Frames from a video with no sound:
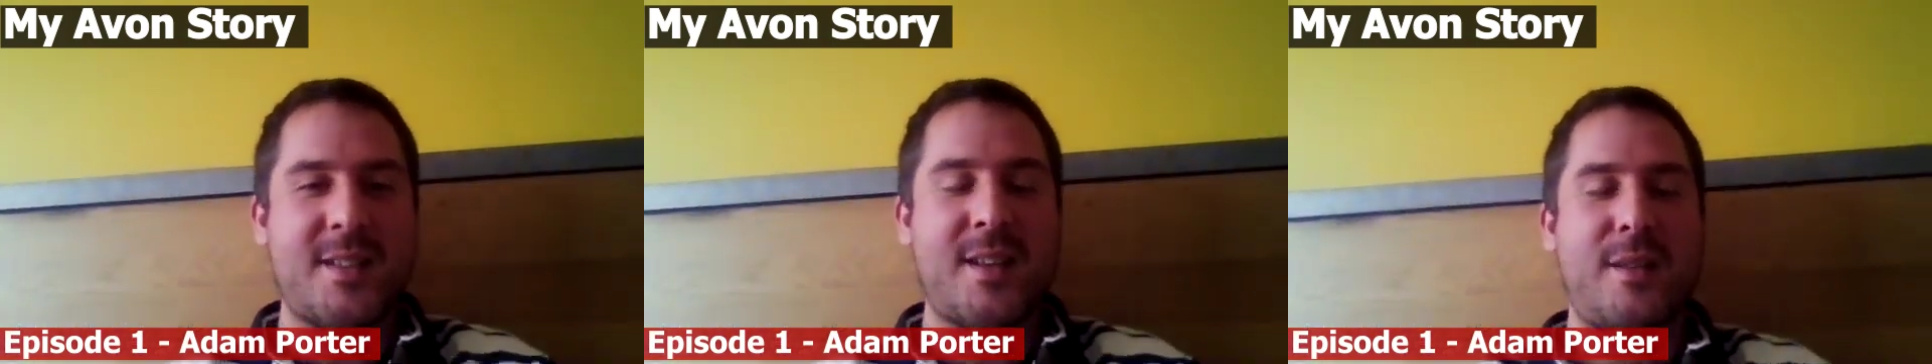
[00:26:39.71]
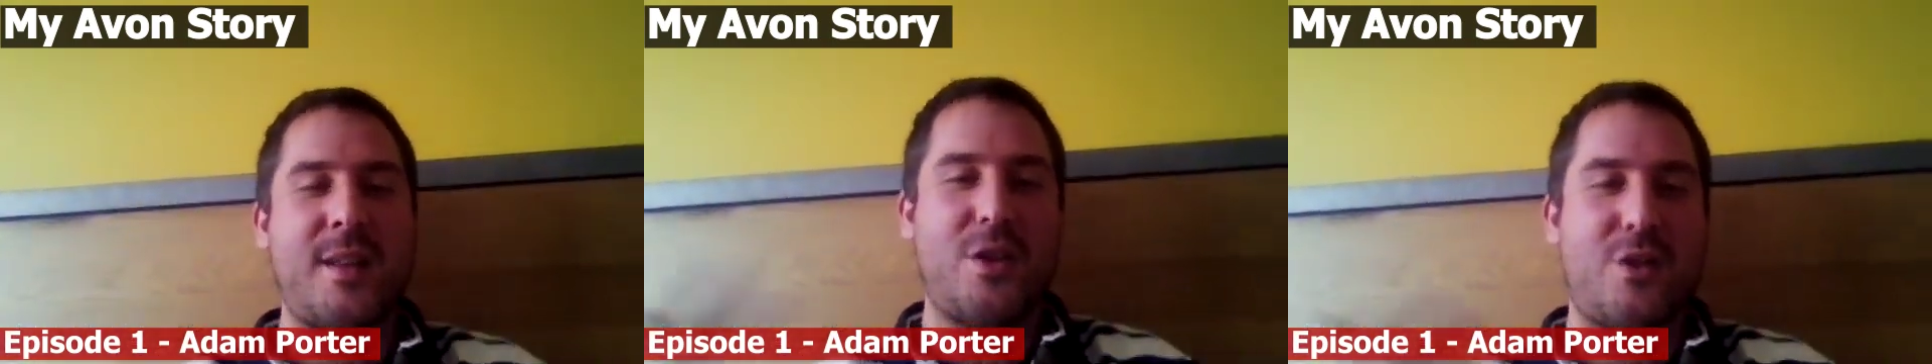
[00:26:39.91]

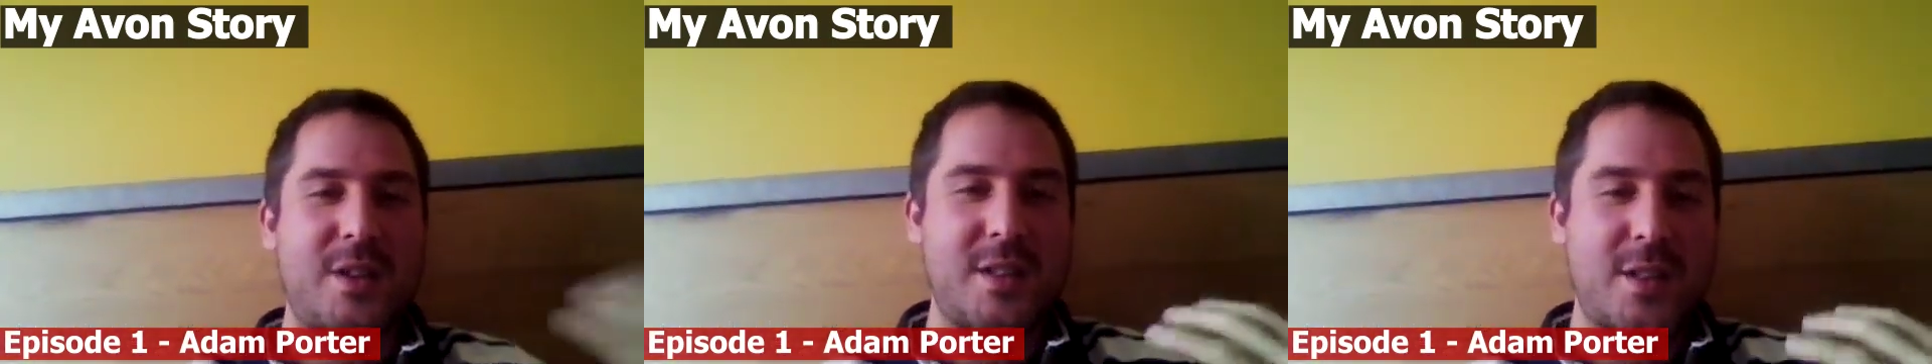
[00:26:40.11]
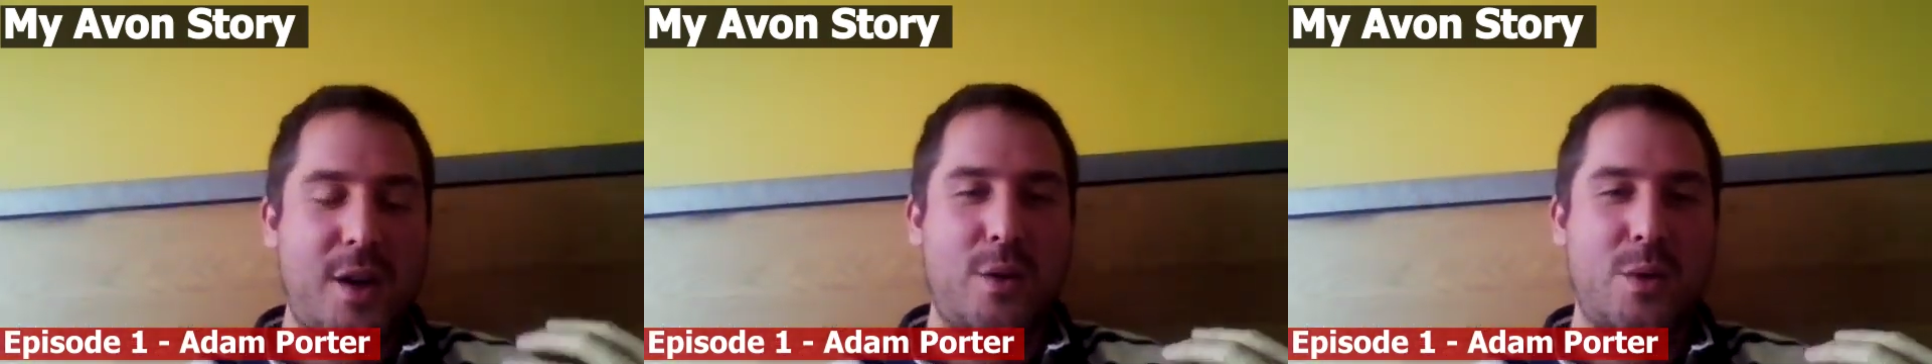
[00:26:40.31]
I think
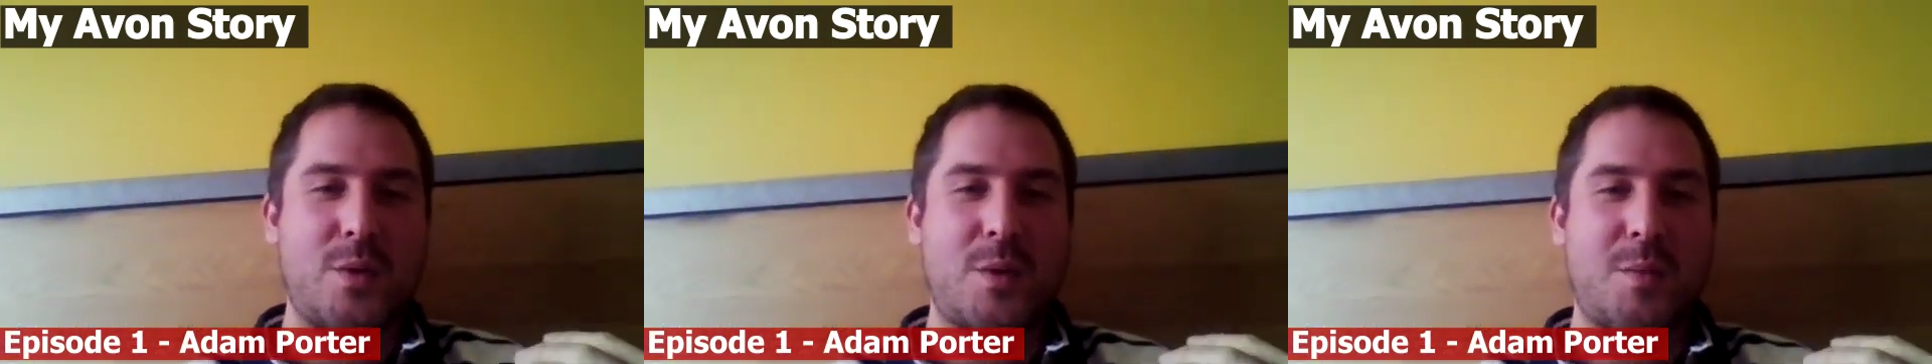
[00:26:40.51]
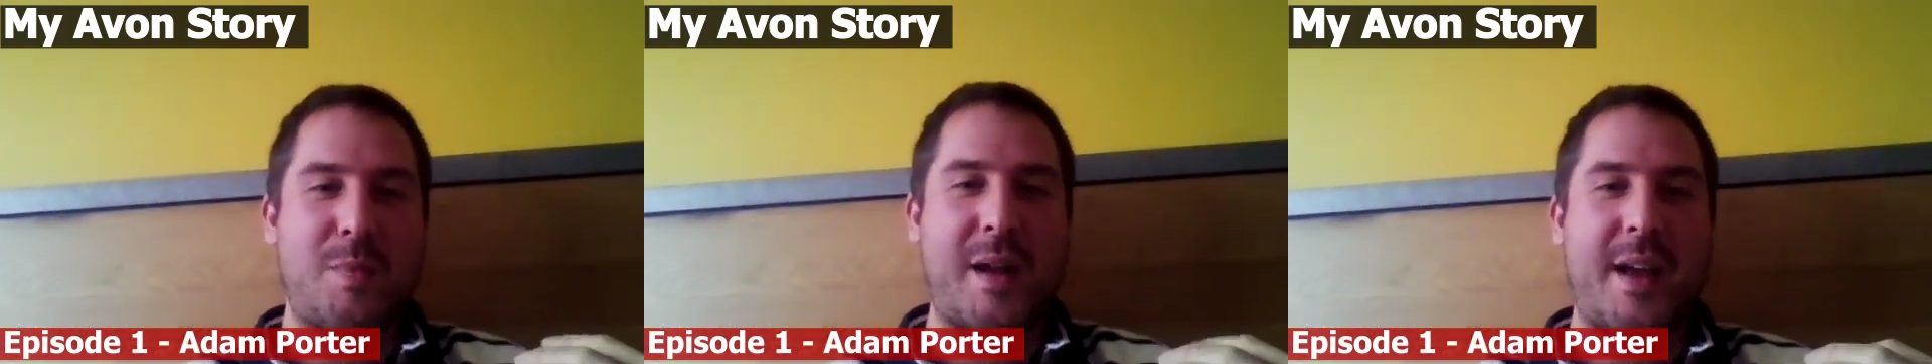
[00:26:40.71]
Chris Coles
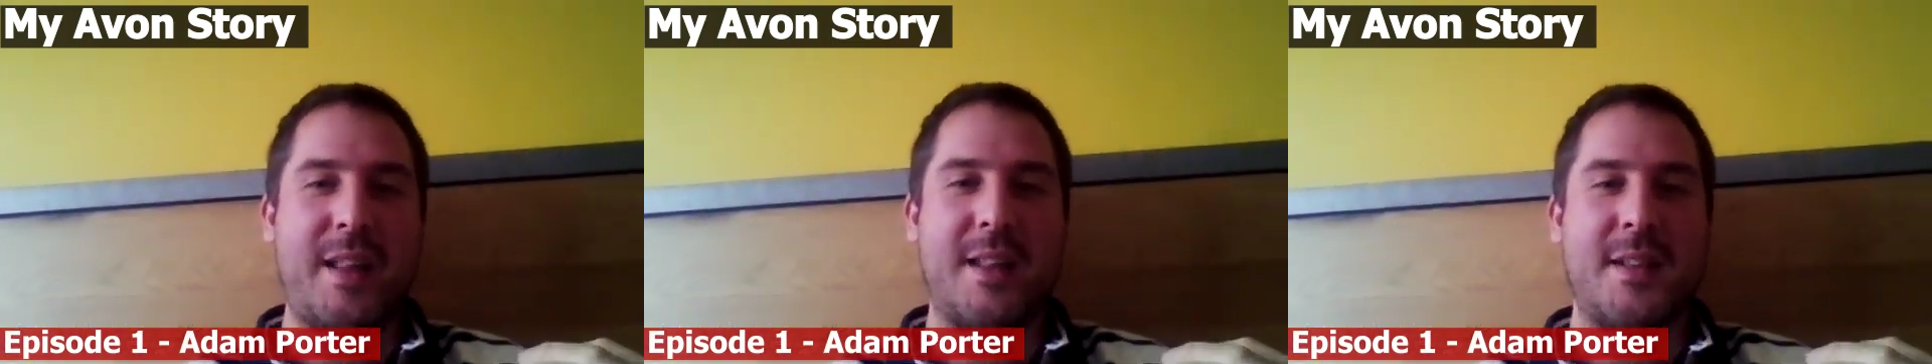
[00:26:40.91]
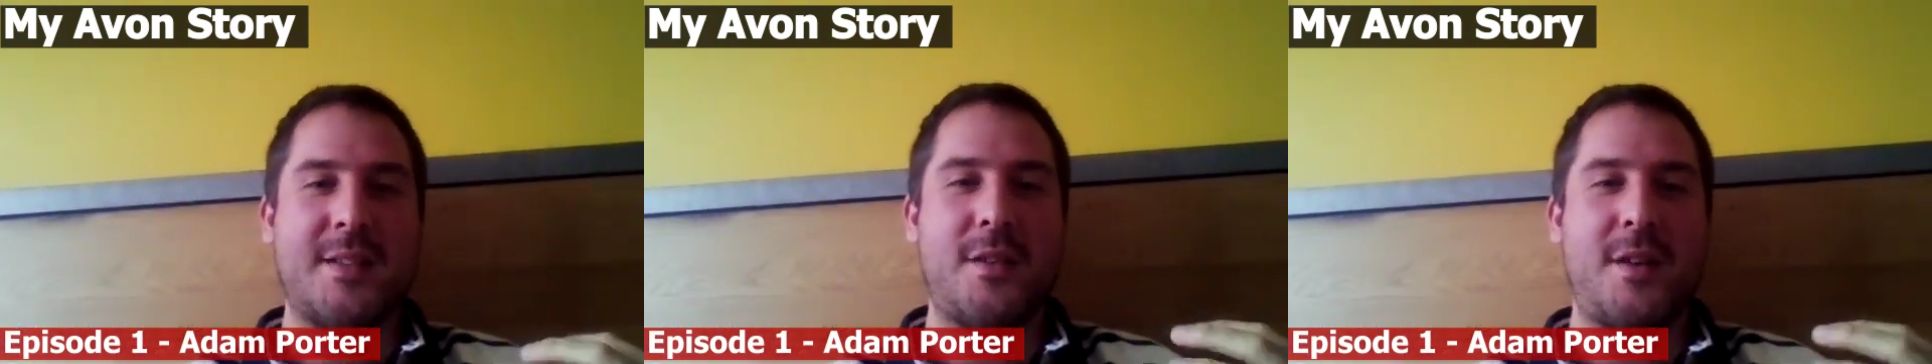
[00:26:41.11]
was playing at
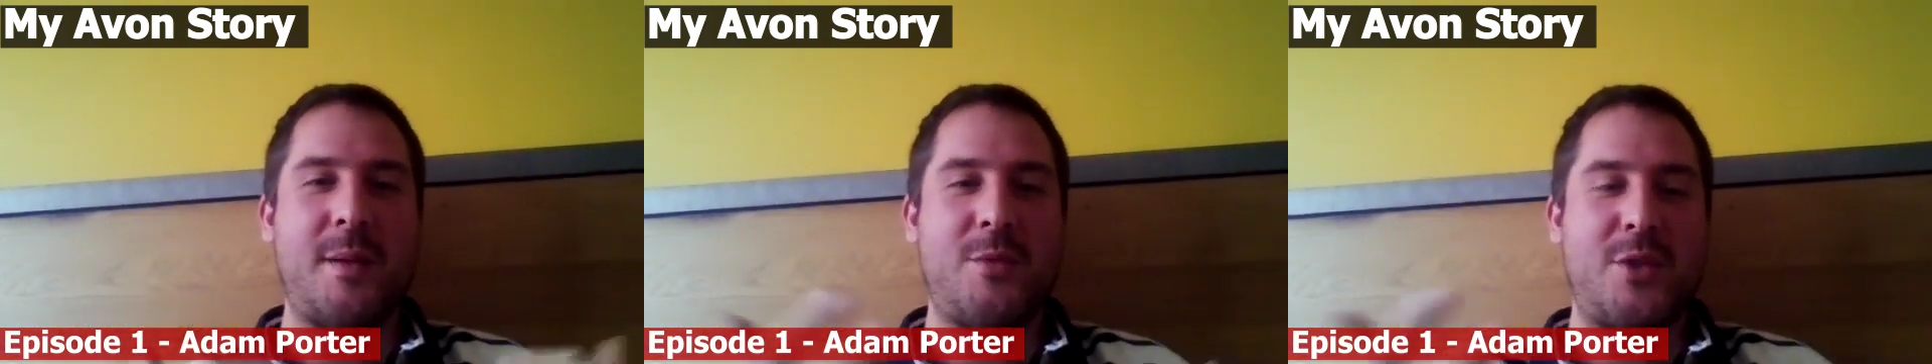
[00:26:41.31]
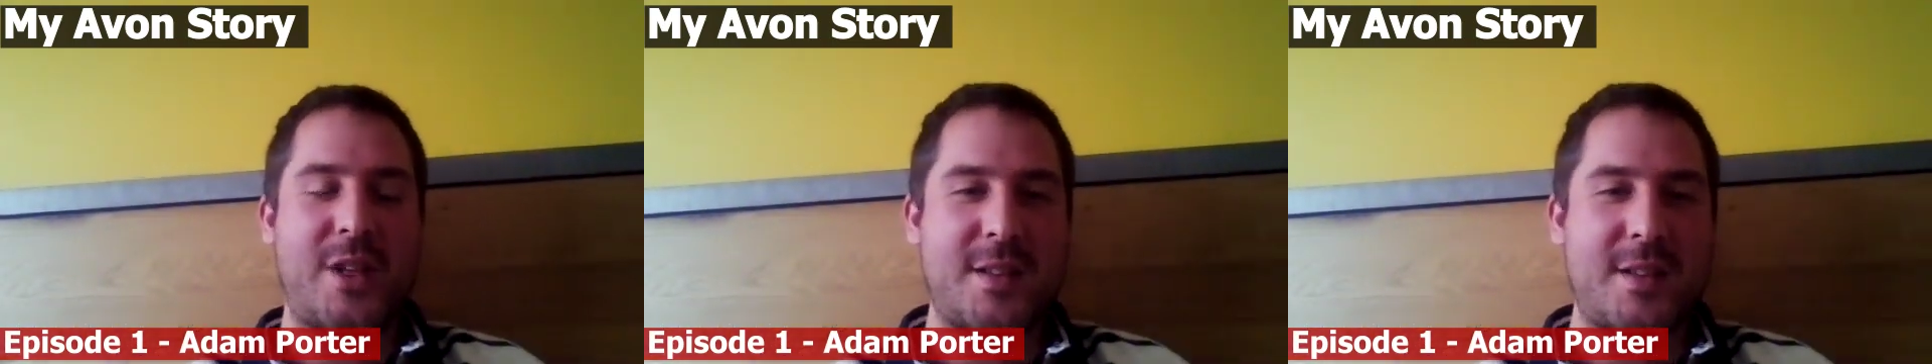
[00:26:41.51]
the
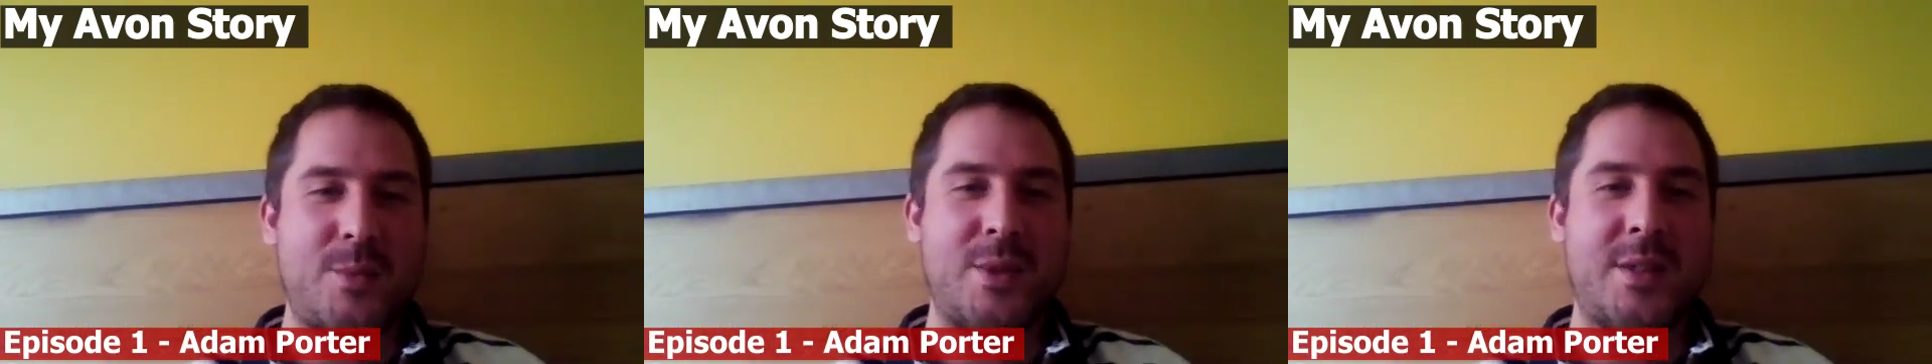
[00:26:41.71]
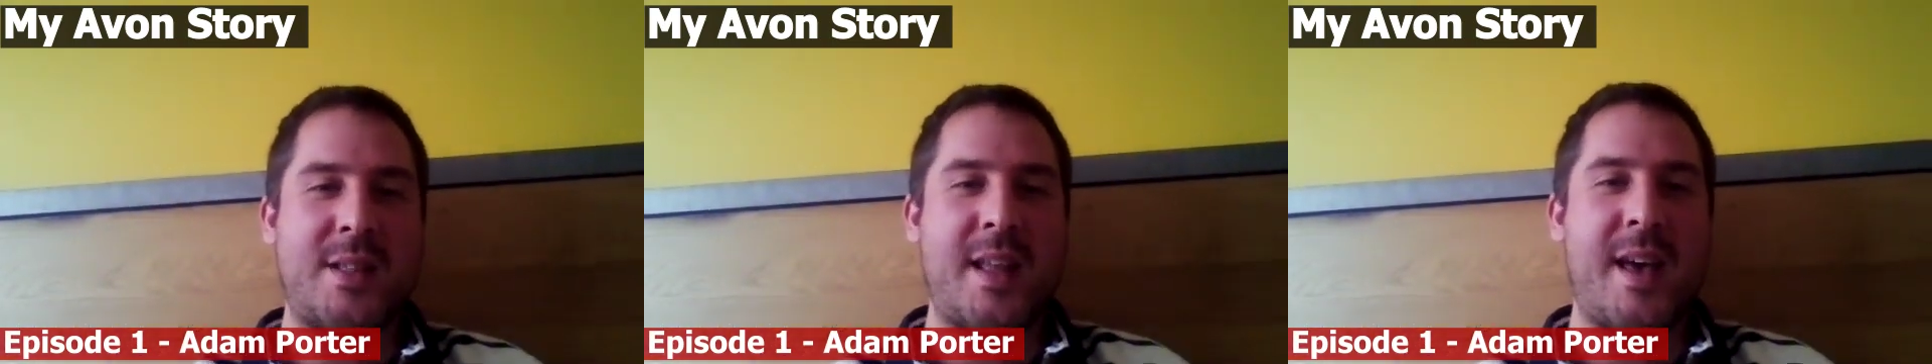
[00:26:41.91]
time. Jess
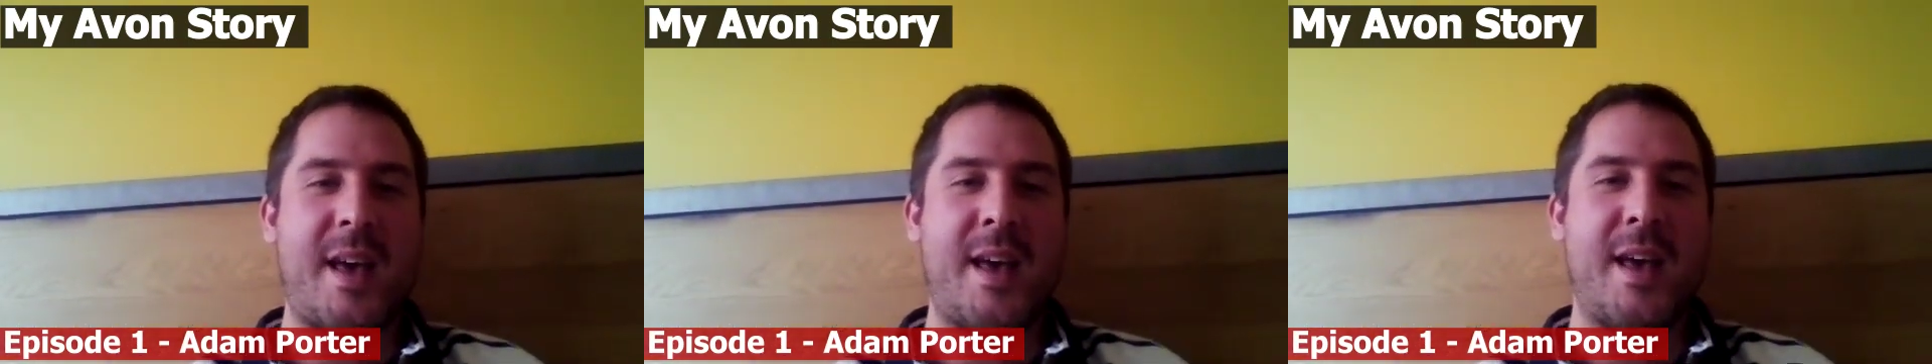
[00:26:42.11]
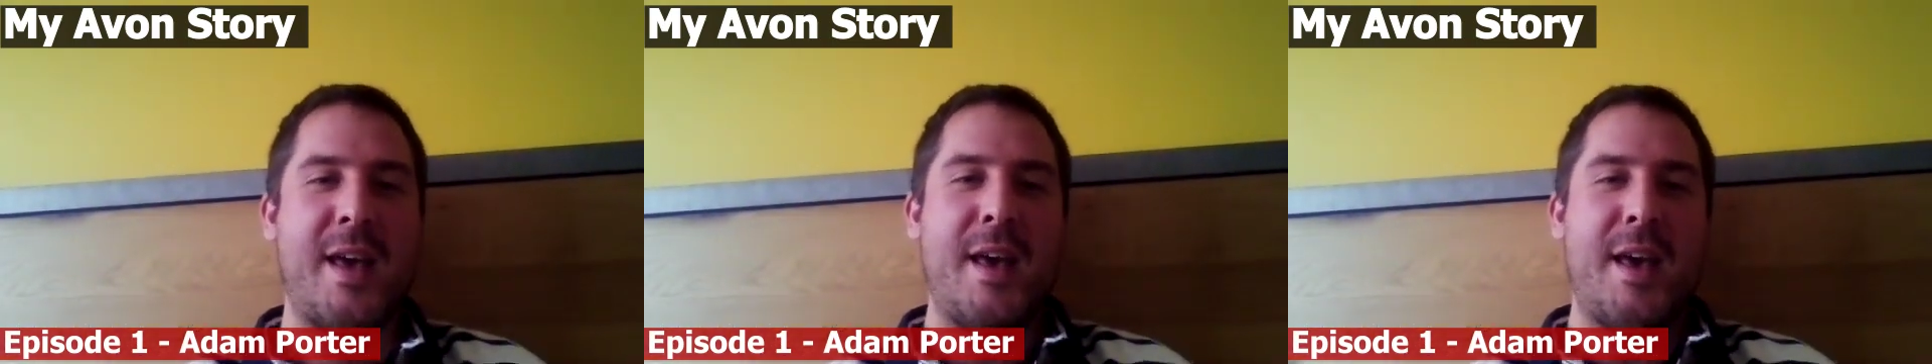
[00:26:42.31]
was there.